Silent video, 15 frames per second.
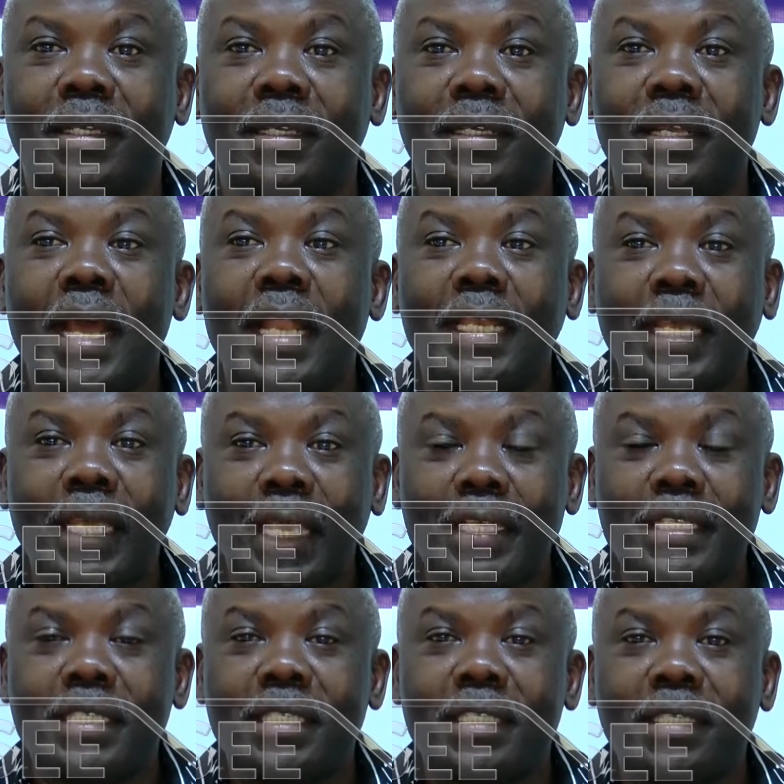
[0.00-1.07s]
That
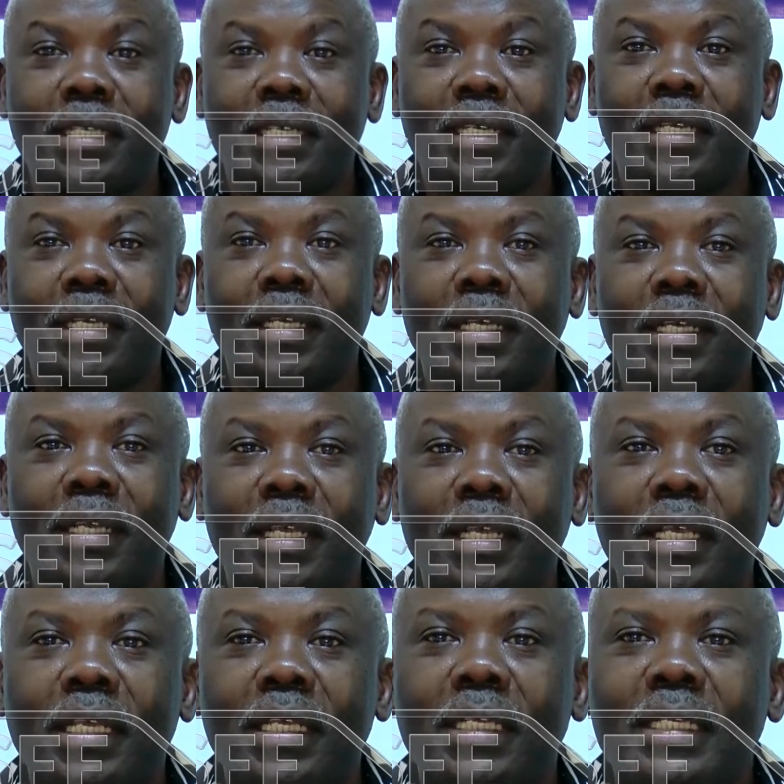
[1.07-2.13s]
case
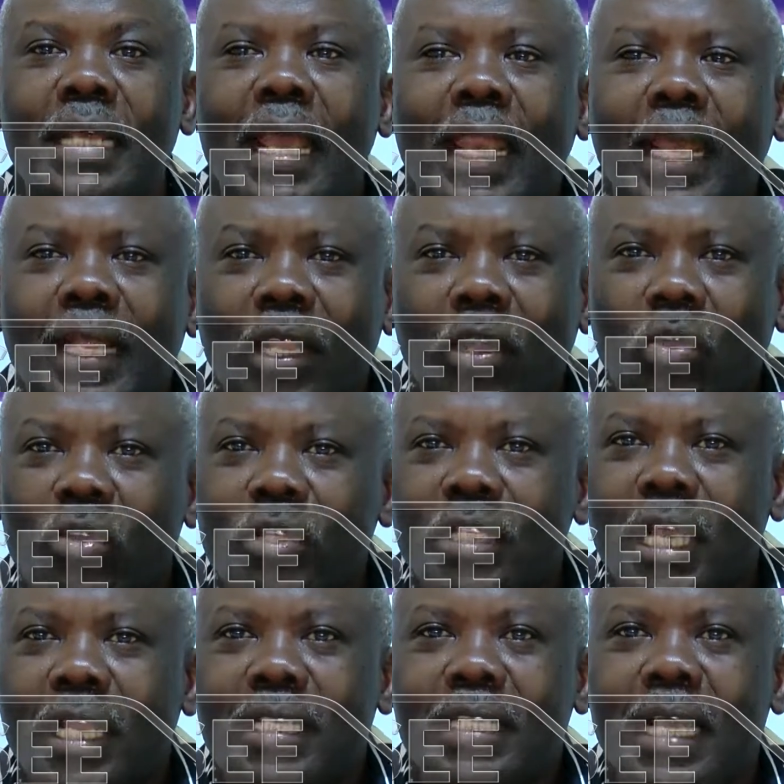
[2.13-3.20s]
directly
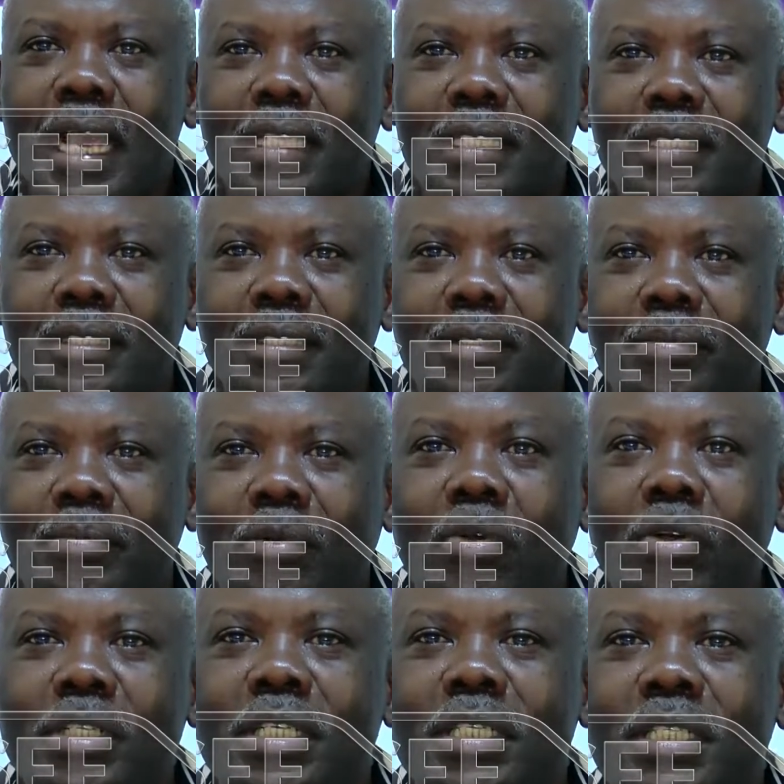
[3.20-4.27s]
concerns us
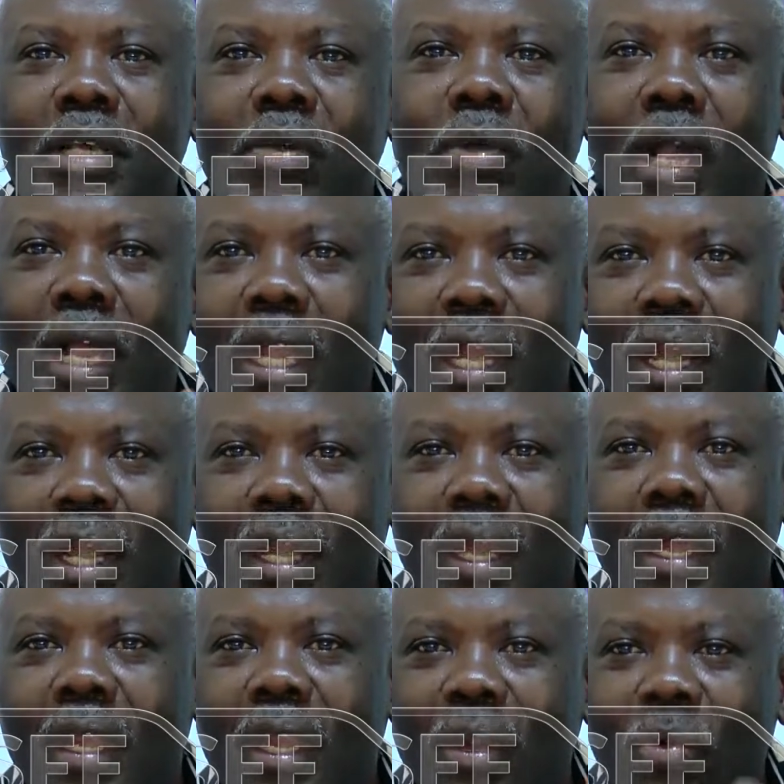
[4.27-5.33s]
because he's a worker
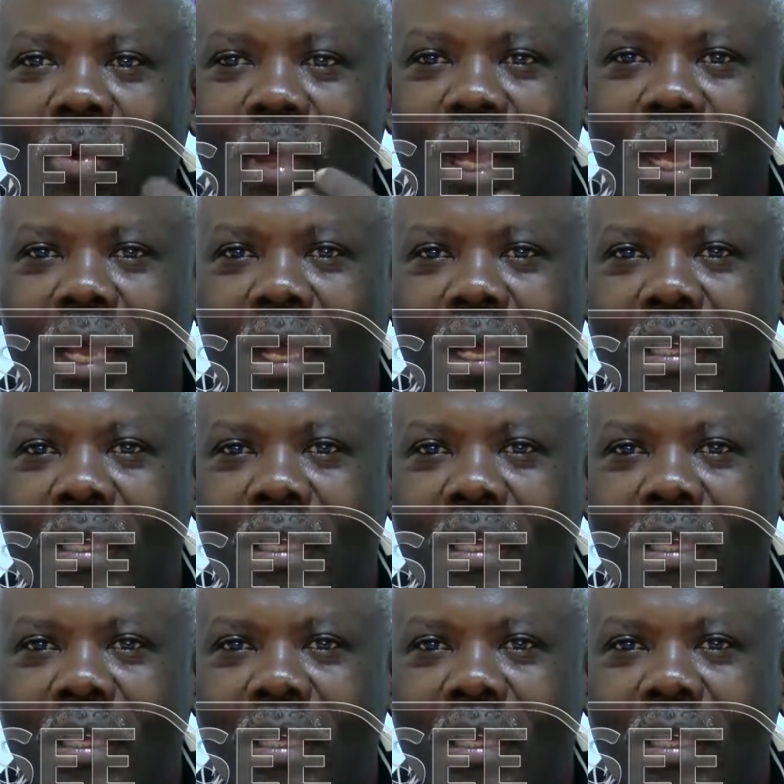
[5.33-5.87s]
and we are